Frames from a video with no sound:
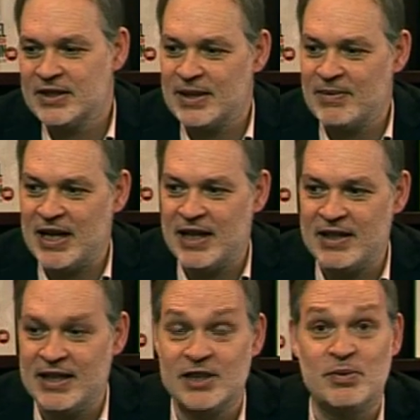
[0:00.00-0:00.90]
Some of the
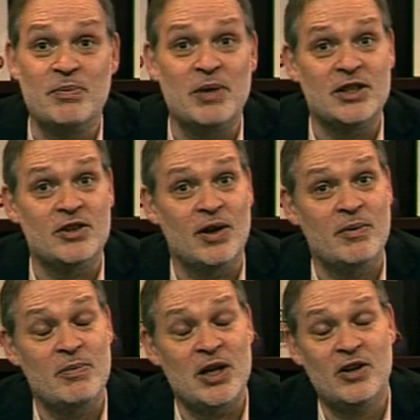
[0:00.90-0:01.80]
other things we've been
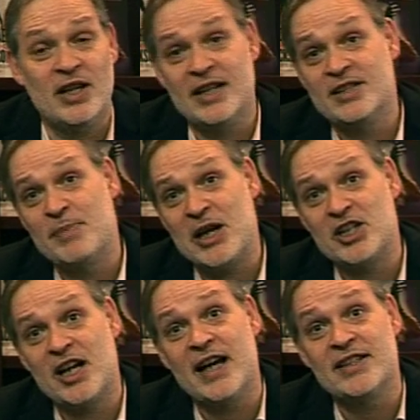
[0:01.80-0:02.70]
doing, we've been looking at
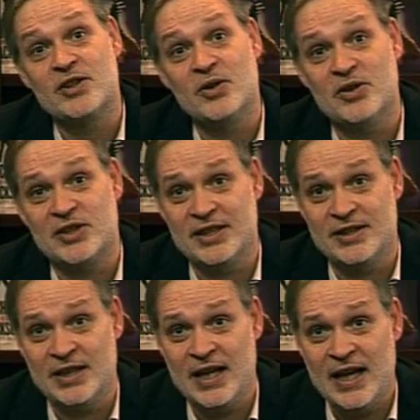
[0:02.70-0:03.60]
specialised
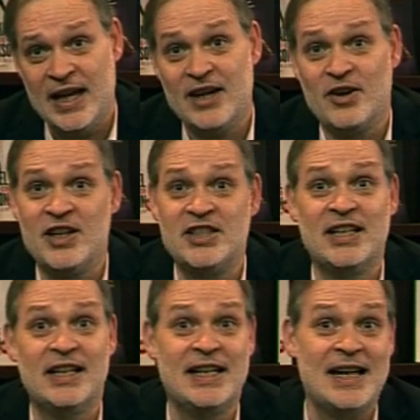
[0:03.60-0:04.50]
courses.
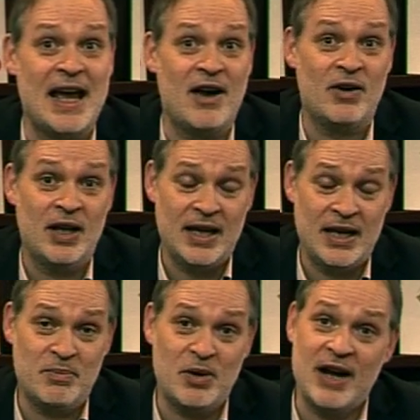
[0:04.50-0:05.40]
Increasingly now
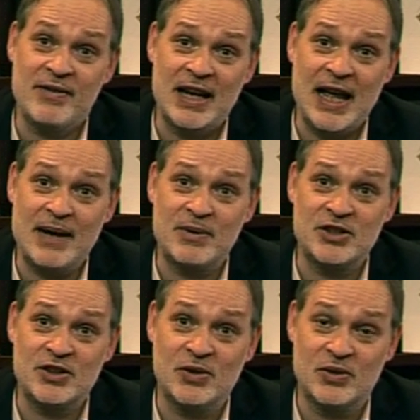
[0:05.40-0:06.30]
in private
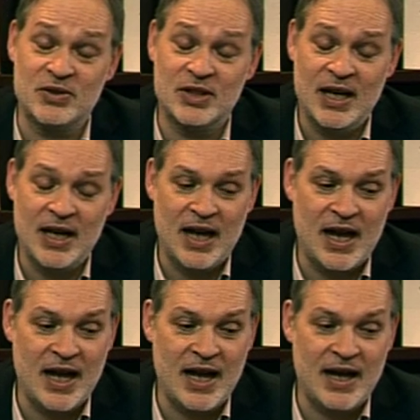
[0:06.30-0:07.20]
language schools,
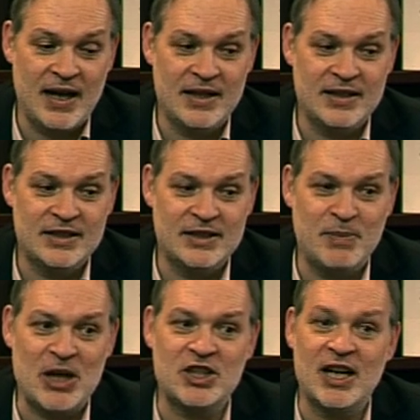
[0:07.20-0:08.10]

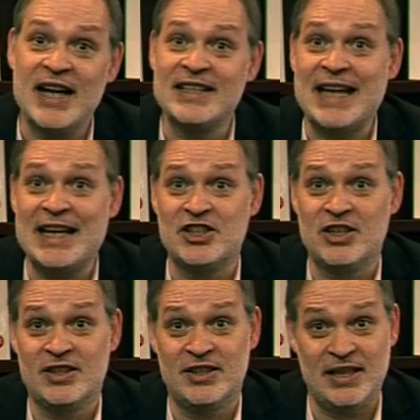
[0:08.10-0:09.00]

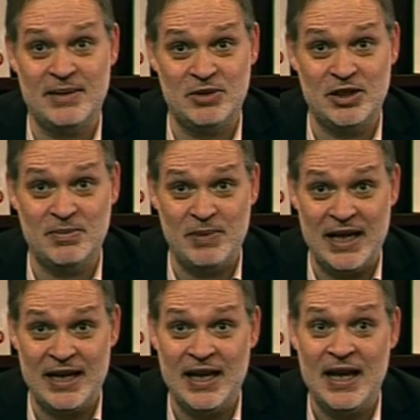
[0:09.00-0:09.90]
specialisation seems to
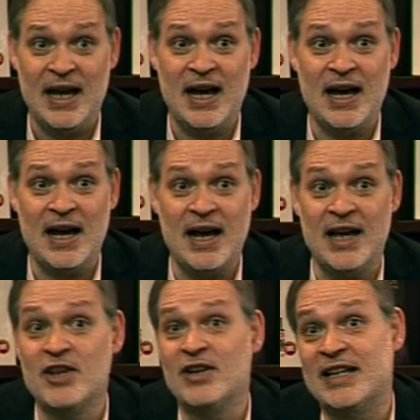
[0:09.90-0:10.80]
be
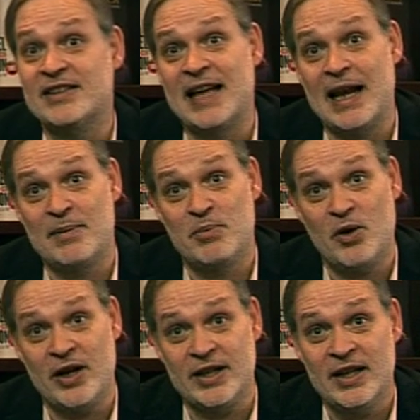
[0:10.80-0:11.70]
a unique selling
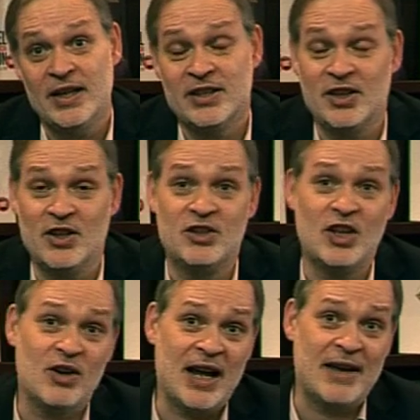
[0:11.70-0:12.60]
point. So you
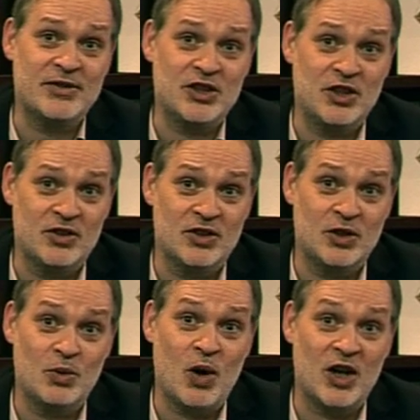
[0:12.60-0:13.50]
don't have
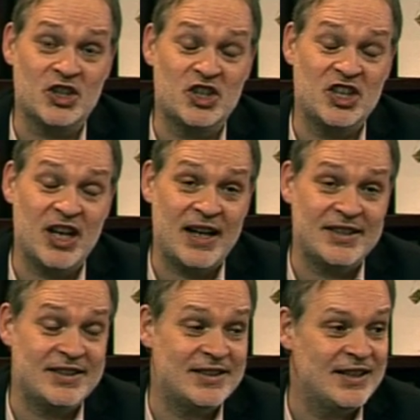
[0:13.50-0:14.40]
students who want
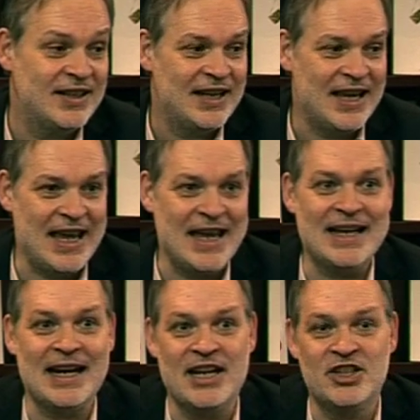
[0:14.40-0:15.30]
just
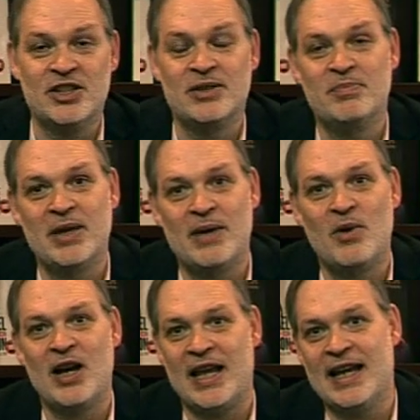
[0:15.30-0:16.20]
English, but they
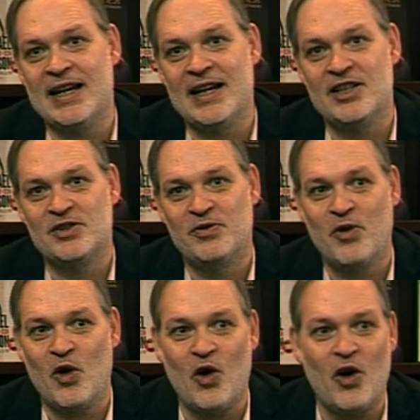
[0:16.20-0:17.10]
want English
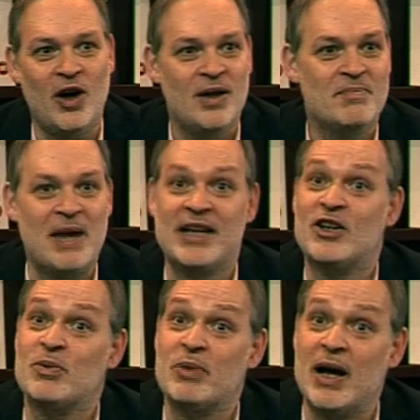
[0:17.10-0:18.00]
for
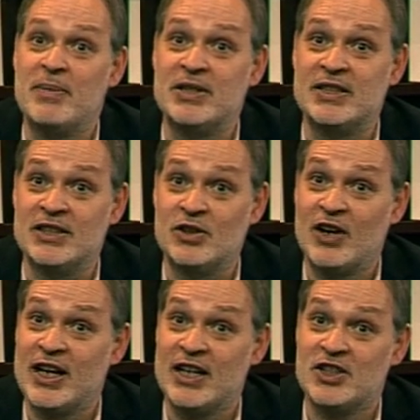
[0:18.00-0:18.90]
medical purposes
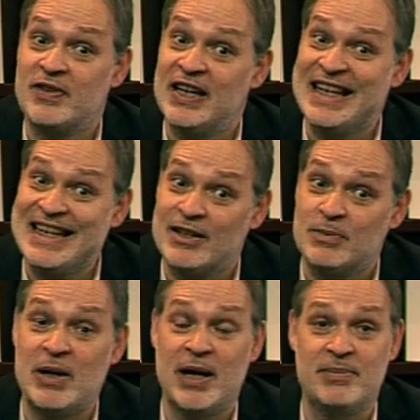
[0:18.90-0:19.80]
or English for
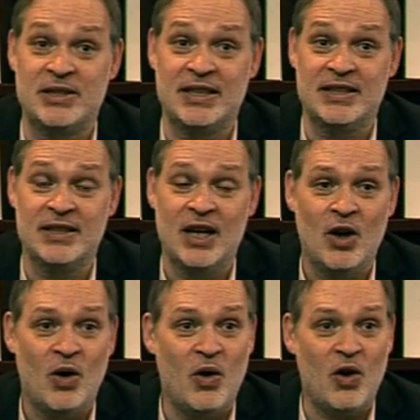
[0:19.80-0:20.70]
legal purposes,
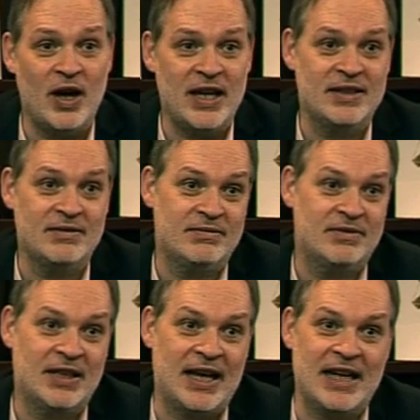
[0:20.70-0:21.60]
or in the